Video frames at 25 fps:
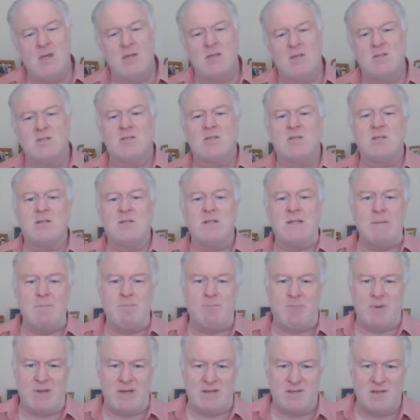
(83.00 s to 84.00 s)

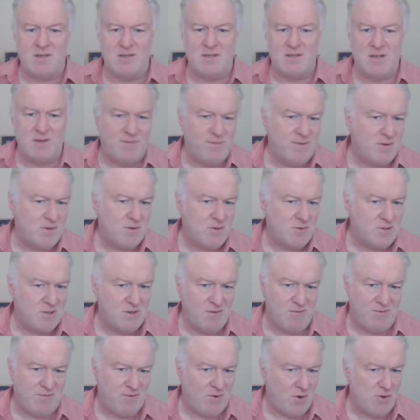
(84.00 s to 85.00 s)
sleep is a
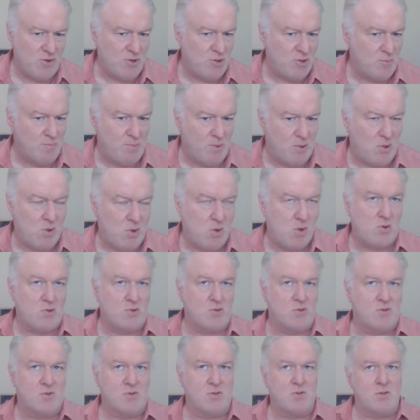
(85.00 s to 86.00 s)
difficulty for you
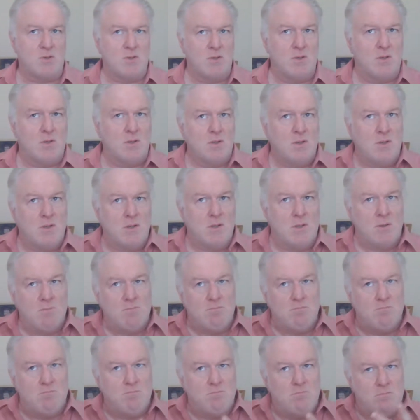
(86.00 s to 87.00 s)
because
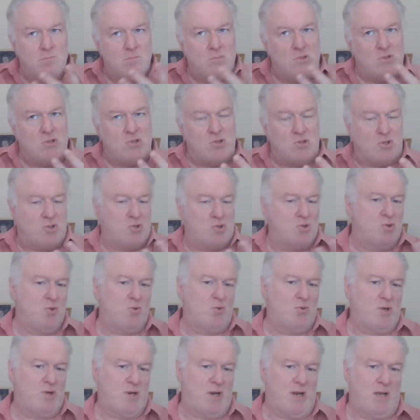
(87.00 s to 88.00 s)

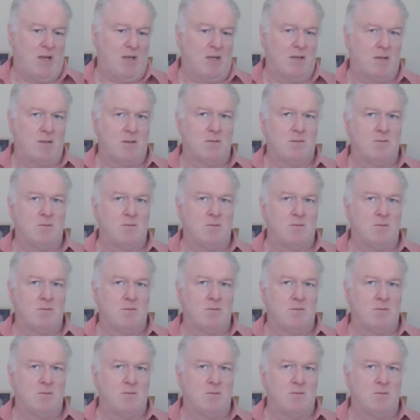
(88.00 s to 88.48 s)
snoring